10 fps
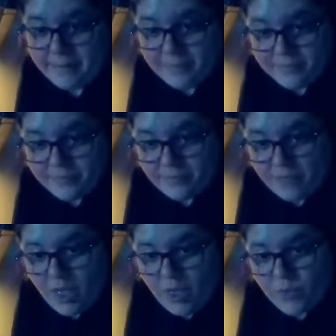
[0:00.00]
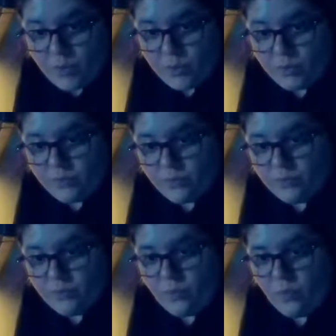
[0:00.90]

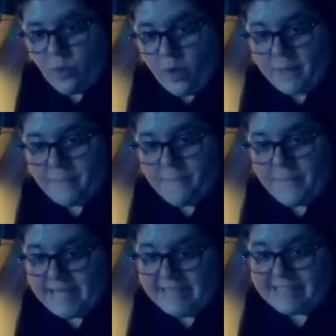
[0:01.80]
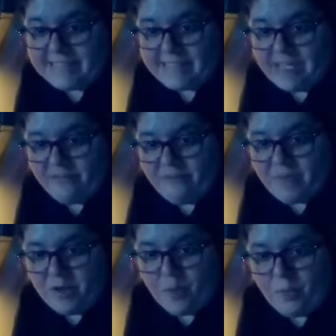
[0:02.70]
1 piece of
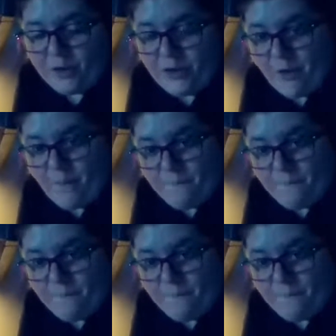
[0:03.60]
milk Bordeaux.